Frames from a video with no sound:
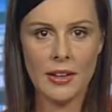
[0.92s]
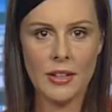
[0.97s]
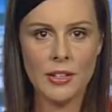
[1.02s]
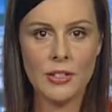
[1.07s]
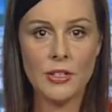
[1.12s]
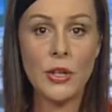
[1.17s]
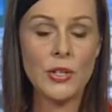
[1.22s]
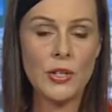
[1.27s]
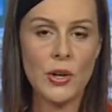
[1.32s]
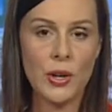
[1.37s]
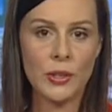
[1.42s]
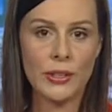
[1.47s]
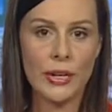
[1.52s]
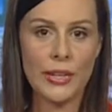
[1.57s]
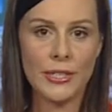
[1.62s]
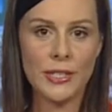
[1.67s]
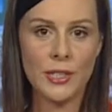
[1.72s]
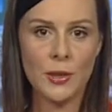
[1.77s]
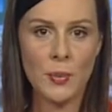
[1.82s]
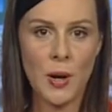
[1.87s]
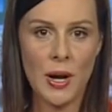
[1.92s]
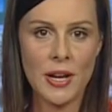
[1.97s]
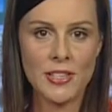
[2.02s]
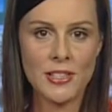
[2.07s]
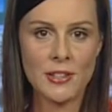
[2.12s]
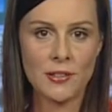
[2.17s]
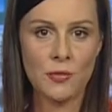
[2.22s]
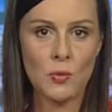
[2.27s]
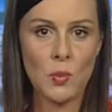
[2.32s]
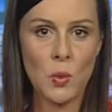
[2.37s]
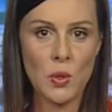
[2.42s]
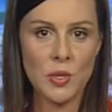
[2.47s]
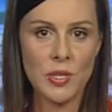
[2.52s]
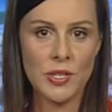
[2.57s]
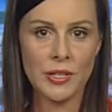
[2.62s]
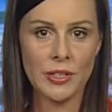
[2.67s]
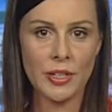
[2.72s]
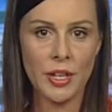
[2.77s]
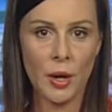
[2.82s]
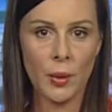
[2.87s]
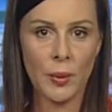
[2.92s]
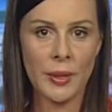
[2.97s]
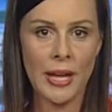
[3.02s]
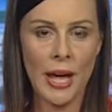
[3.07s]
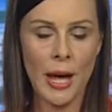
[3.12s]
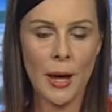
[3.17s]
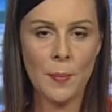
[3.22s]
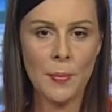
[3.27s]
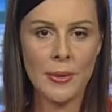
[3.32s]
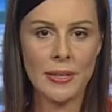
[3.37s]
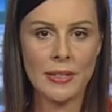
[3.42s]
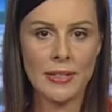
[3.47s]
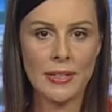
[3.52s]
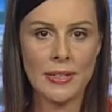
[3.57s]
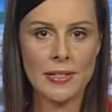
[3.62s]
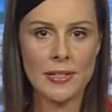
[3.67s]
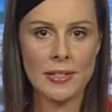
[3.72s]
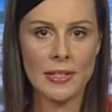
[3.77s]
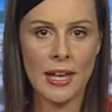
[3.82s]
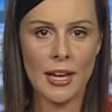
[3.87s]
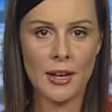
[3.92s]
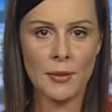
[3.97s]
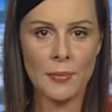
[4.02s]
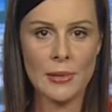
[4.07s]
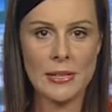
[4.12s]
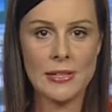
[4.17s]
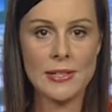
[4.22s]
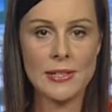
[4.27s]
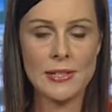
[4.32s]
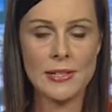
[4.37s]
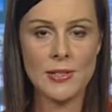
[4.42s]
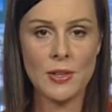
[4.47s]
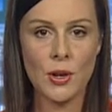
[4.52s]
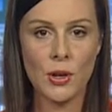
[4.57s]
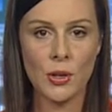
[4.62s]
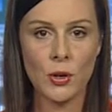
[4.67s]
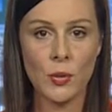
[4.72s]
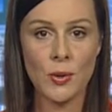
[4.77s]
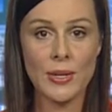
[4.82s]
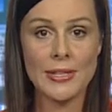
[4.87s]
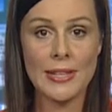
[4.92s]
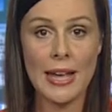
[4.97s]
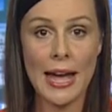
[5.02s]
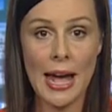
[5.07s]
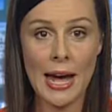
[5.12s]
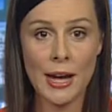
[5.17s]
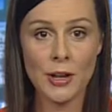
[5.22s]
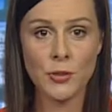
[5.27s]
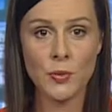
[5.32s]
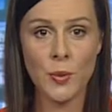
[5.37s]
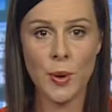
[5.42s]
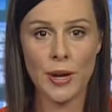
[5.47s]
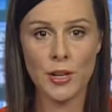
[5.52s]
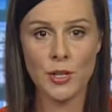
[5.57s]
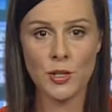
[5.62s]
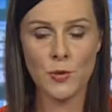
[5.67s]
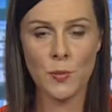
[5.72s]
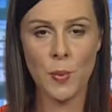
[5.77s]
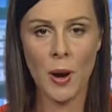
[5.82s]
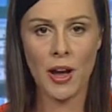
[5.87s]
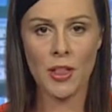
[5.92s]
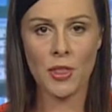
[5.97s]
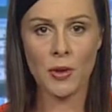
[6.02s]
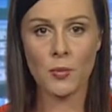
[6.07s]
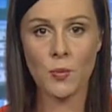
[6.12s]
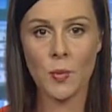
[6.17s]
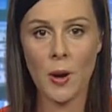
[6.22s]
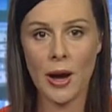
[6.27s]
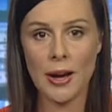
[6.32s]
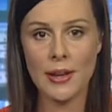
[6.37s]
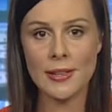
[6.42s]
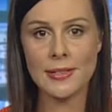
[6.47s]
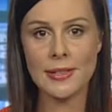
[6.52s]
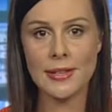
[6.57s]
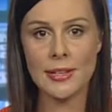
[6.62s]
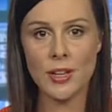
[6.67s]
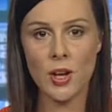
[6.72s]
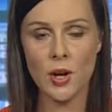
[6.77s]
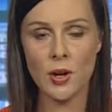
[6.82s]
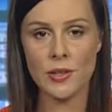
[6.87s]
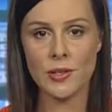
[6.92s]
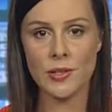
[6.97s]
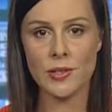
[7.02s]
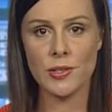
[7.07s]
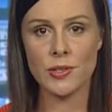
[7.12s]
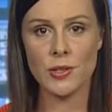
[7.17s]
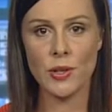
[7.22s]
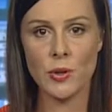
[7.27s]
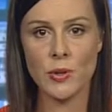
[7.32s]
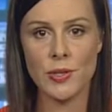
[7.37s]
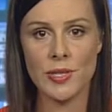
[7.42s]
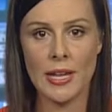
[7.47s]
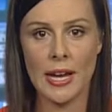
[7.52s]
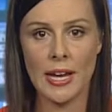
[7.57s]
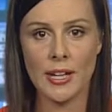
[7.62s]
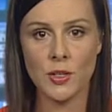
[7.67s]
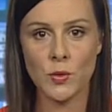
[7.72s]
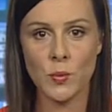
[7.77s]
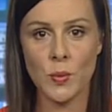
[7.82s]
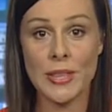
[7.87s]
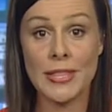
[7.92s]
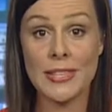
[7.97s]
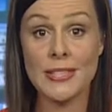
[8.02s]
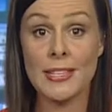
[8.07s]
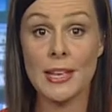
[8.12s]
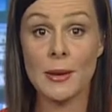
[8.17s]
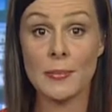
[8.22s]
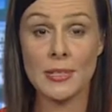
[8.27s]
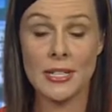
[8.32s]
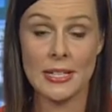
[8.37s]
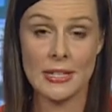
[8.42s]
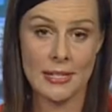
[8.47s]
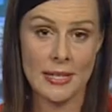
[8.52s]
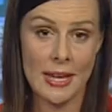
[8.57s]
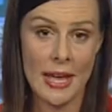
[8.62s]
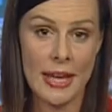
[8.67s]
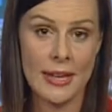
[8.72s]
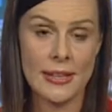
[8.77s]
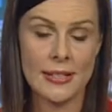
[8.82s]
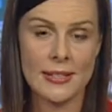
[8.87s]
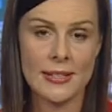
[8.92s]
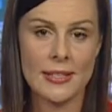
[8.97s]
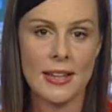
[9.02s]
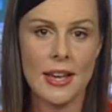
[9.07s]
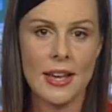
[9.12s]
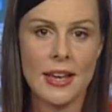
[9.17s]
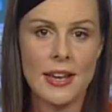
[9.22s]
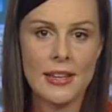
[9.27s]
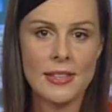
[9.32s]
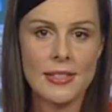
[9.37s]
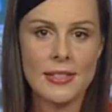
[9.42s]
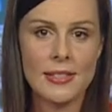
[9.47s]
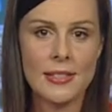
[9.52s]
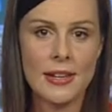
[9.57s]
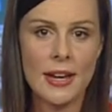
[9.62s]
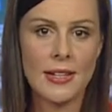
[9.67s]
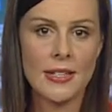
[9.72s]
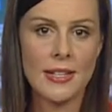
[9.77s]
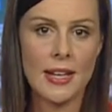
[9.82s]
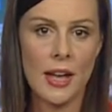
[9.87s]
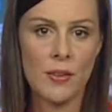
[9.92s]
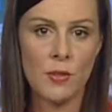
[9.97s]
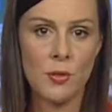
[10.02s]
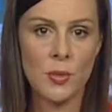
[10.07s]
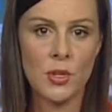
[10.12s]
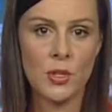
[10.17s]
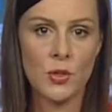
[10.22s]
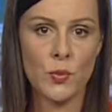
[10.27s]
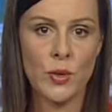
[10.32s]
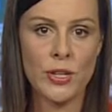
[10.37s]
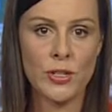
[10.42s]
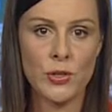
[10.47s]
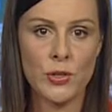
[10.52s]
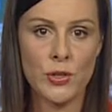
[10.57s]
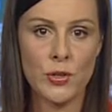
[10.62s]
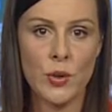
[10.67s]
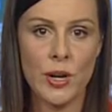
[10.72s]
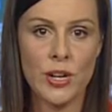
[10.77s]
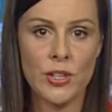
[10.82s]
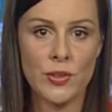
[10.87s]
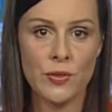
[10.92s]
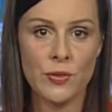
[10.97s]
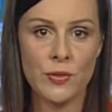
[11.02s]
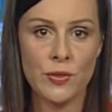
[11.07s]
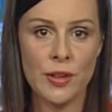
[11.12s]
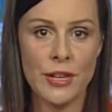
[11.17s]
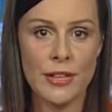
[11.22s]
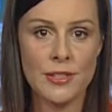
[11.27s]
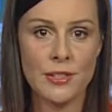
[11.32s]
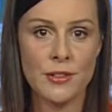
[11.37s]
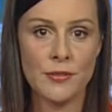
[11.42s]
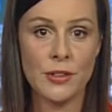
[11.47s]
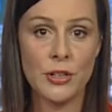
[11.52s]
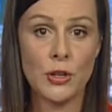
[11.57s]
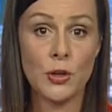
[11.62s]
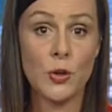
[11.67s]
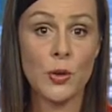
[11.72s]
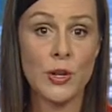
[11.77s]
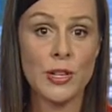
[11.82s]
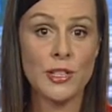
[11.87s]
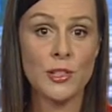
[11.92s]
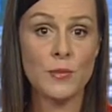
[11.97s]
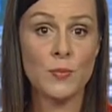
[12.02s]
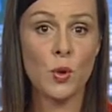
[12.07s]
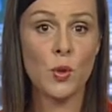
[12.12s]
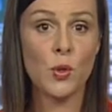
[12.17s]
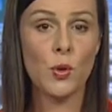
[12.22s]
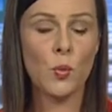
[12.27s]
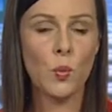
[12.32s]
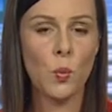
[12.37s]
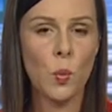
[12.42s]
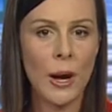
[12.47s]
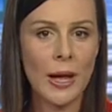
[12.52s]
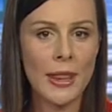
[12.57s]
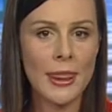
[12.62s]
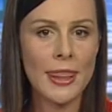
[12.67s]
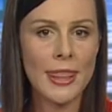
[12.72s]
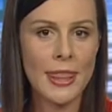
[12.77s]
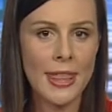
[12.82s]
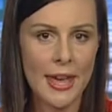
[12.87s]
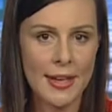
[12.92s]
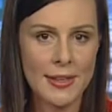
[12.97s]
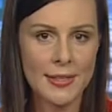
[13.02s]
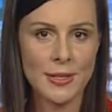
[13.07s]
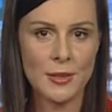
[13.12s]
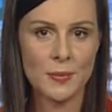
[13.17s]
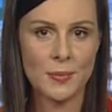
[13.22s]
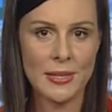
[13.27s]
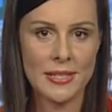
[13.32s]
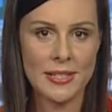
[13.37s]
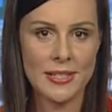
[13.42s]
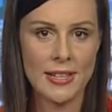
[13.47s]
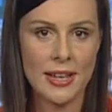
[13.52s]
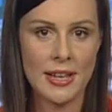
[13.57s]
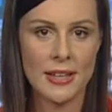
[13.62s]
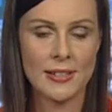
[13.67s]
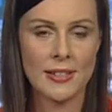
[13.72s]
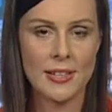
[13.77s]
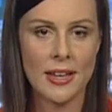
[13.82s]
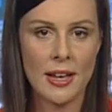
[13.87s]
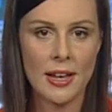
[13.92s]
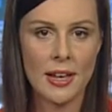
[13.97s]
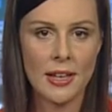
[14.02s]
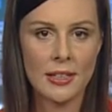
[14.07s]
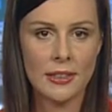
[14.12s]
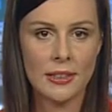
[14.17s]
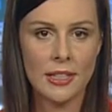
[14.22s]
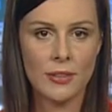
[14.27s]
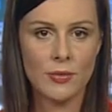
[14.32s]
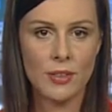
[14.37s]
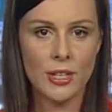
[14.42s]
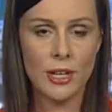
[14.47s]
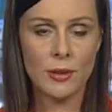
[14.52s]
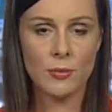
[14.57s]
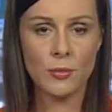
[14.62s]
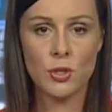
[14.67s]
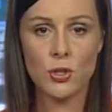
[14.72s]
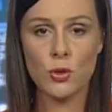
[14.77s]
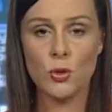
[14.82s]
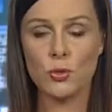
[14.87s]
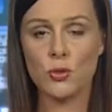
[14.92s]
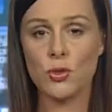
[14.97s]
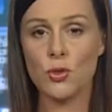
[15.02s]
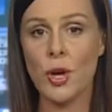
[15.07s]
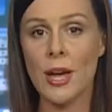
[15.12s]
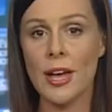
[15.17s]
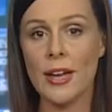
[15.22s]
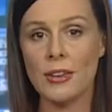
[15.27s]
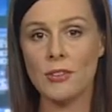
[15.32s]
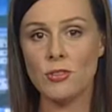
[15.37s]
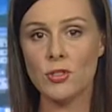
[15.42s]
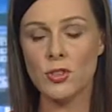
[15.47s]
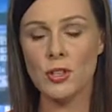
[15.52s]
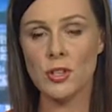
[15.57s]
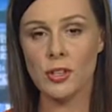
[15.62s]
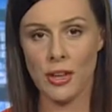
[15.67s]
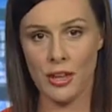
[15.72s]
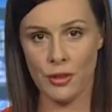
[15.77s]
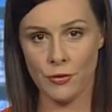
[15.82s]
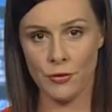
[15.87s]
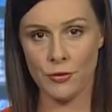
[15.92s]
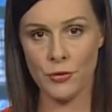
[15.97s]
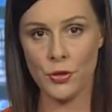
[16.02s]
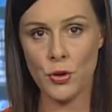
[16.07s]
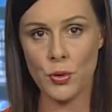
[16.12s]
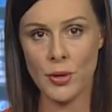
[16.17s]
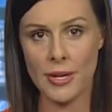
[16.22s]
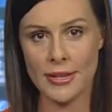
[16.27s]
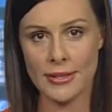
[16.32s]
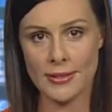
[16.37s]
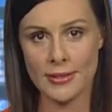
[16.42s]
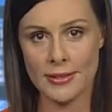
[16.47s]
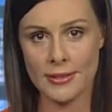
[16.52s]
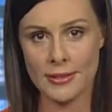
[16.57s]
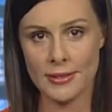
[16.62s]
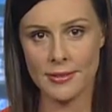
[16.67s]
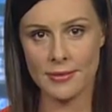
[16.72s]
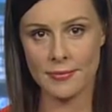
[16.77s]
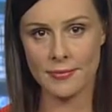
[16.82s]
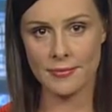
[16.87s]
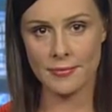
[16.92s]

Not only is the price of water going up, a hinterland business owner is outraged by the rising costs associated with septic tanks. State government registration fees have increased more than one thousand percent, leaving him shortchanged and furious.